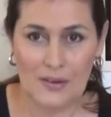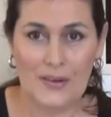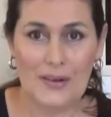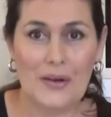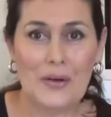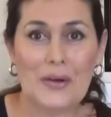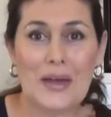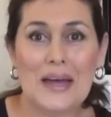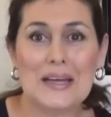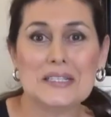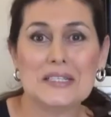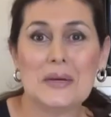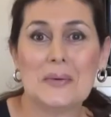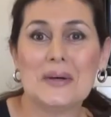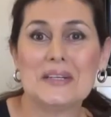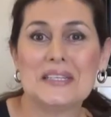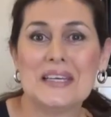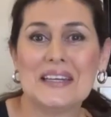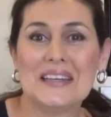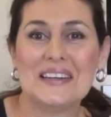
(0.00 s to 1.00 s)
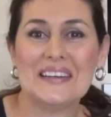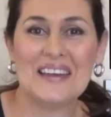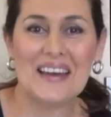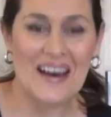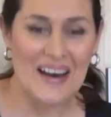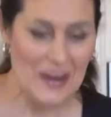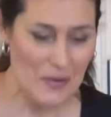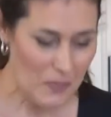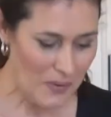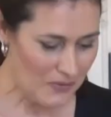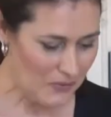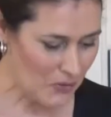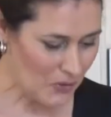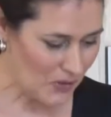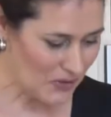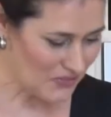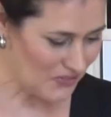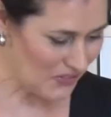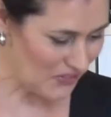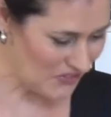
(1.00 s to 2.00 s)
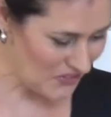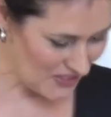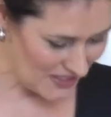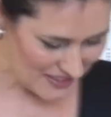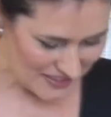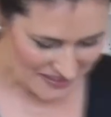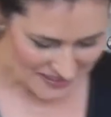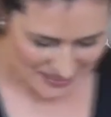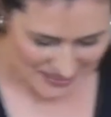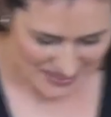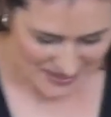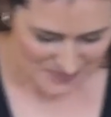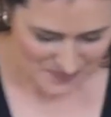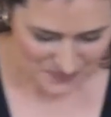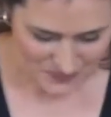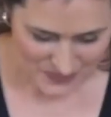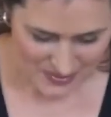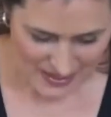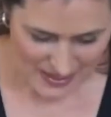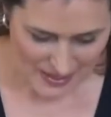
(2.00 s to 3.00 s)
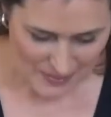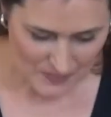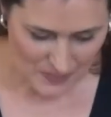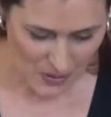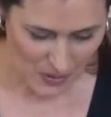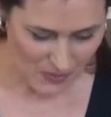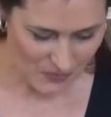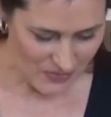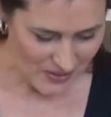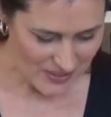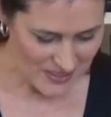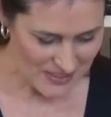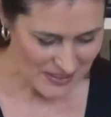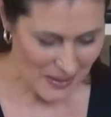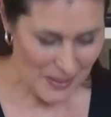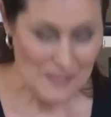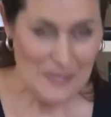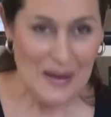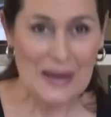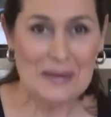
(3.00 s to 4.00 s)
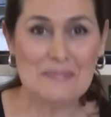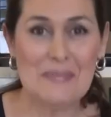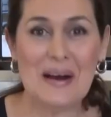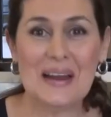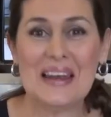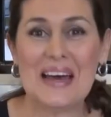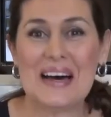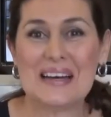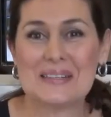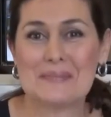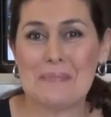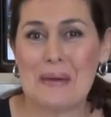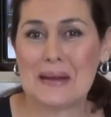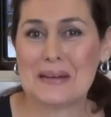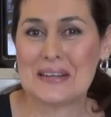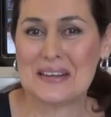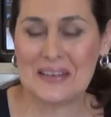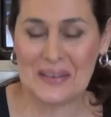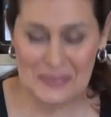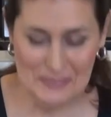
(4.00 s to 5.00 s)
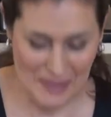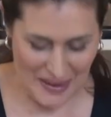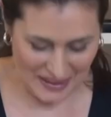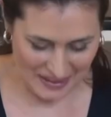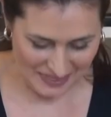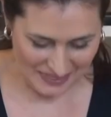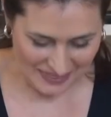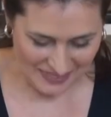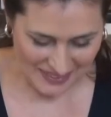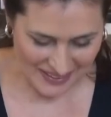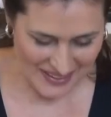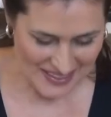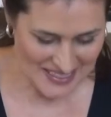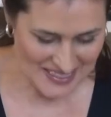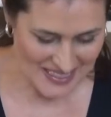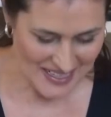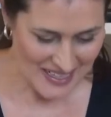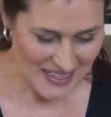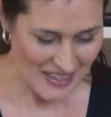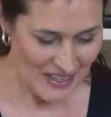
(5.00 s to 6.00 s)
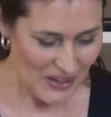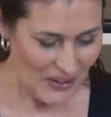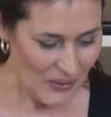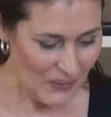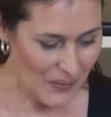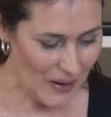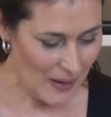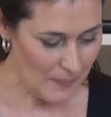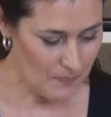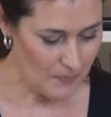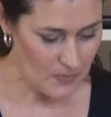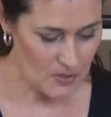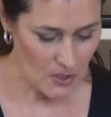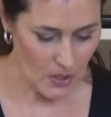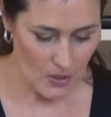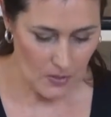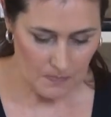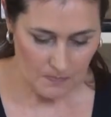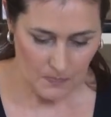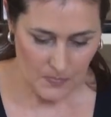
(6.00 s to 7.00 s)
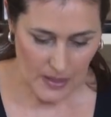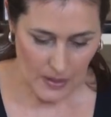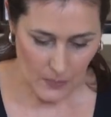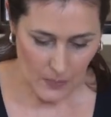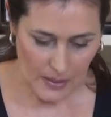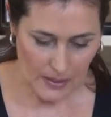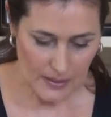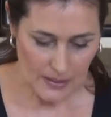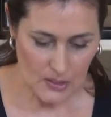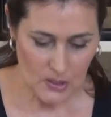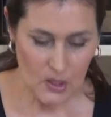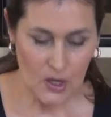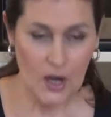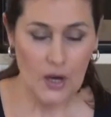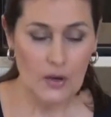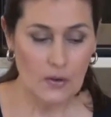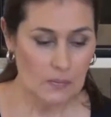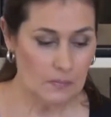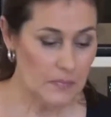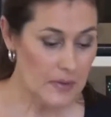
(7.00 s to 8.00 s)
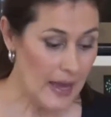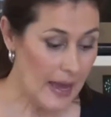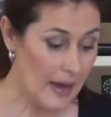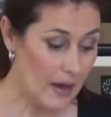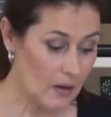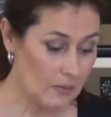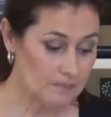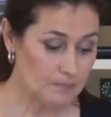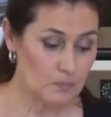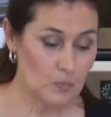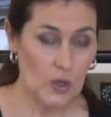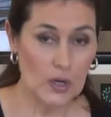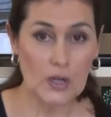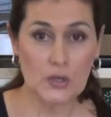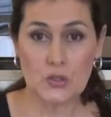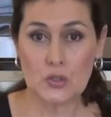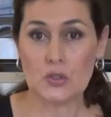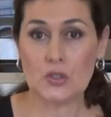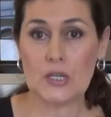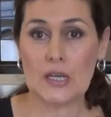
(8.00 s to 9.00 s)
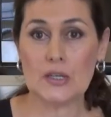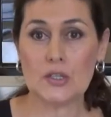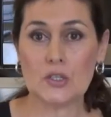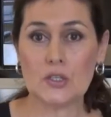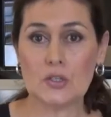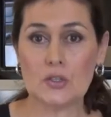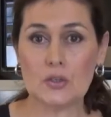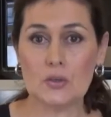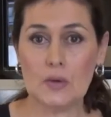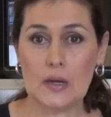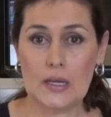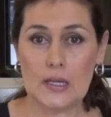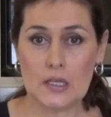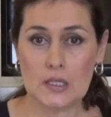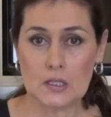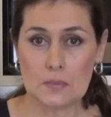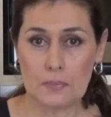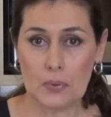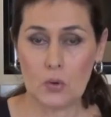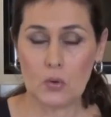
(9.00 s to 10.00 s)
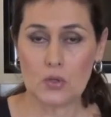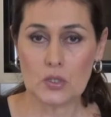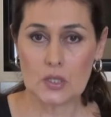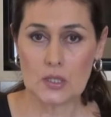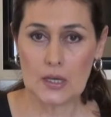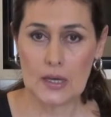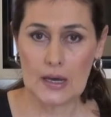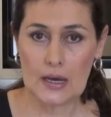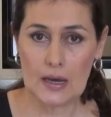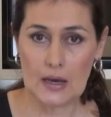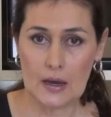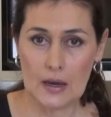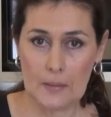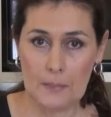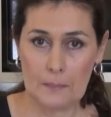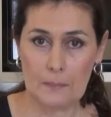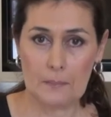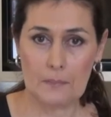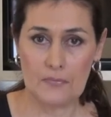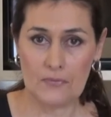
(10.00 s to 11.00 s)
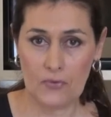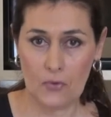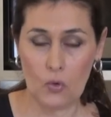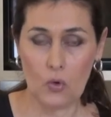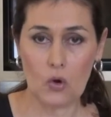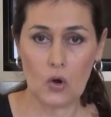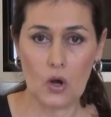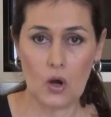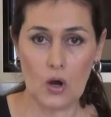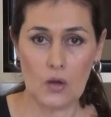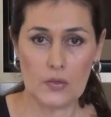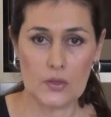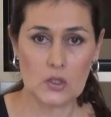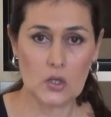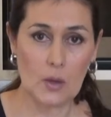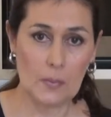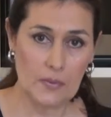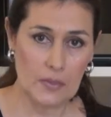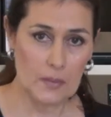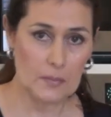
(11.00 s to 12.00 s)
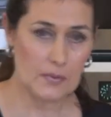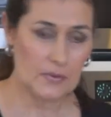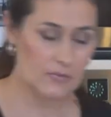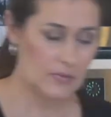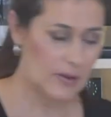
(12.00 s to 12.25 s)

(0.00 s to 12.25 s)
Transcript: Okay, so I tell a lie, we've got 15 there. Obviously I made my last batch a lot bigger than these. All right, so they're ready to go. Now, what I do tend to do is put a fork on the top of them and